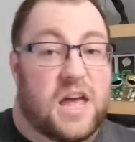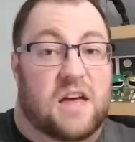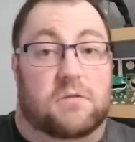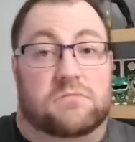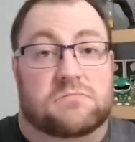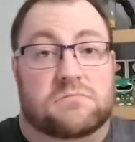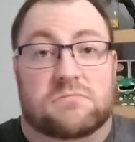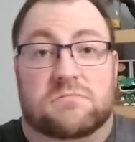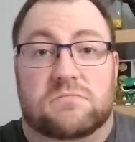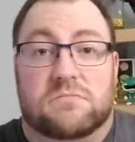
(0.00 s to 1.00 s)
And yeah,
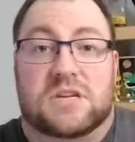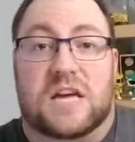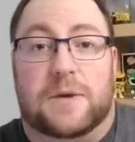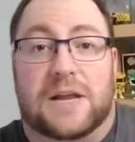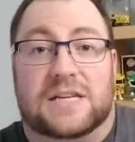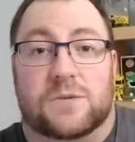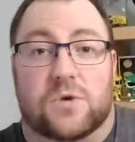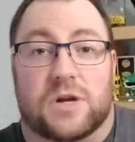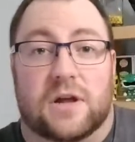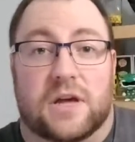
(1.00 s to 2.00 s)
keep
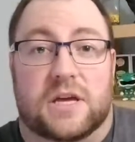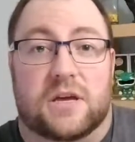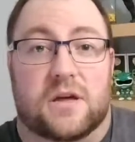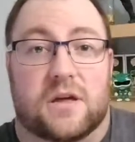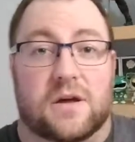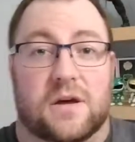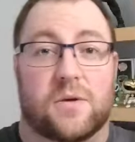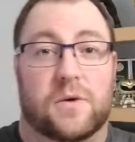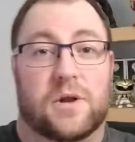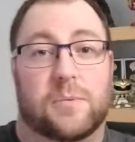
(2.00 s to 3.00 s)
collecting what you like.
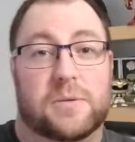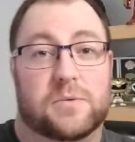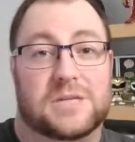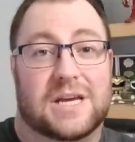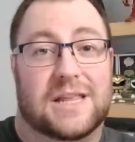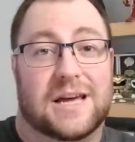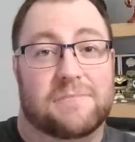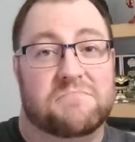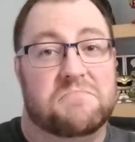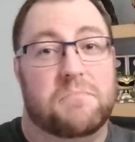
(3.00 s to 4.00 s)
I know a lot of people
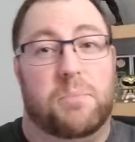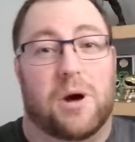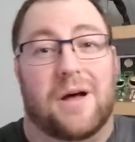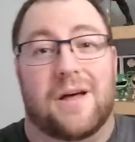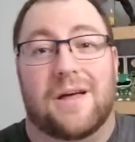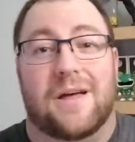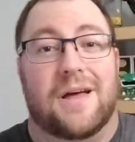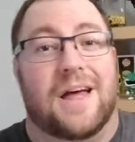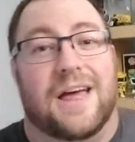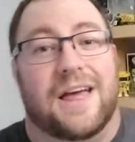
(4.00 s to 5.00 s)
say that, but
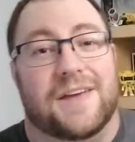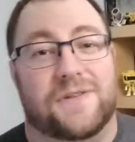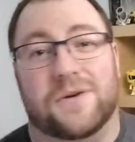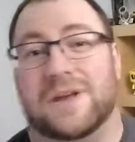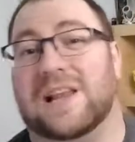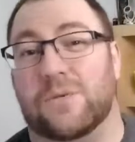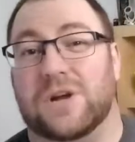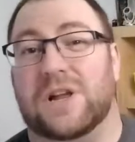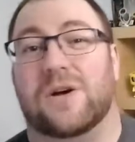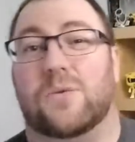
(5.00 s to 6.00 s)
if you don't
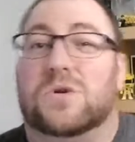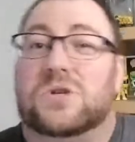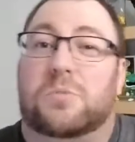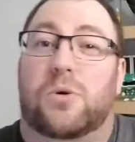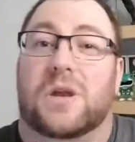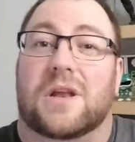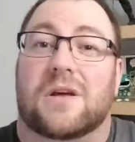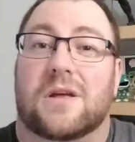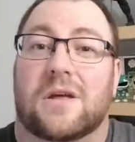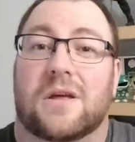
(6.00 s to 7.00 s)
collect what you like, what's the
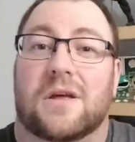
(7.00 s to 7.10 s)
point?